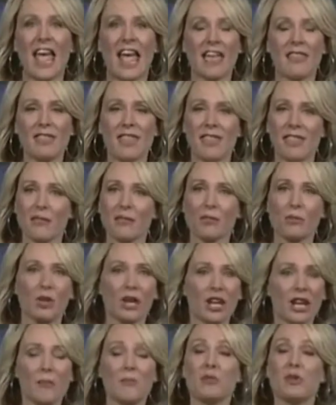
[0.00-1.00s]
And then
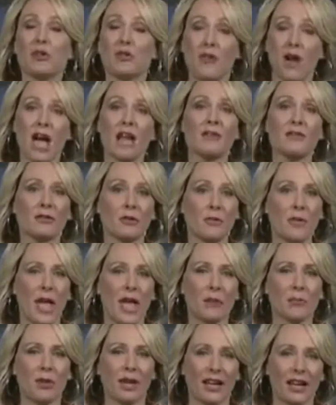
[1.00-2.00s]
we're going to move on from
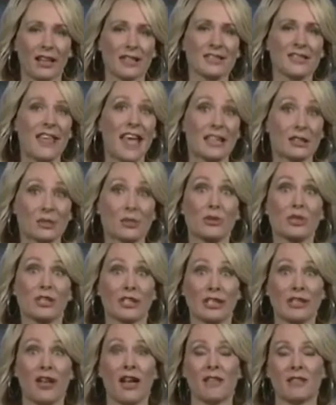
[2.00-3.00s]
that because that's
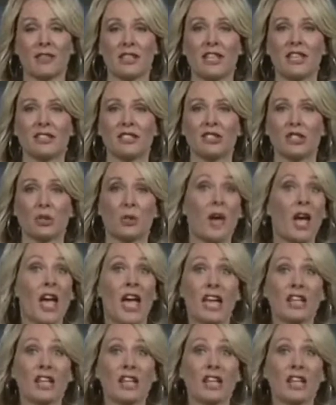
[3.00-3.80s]
really not the issue.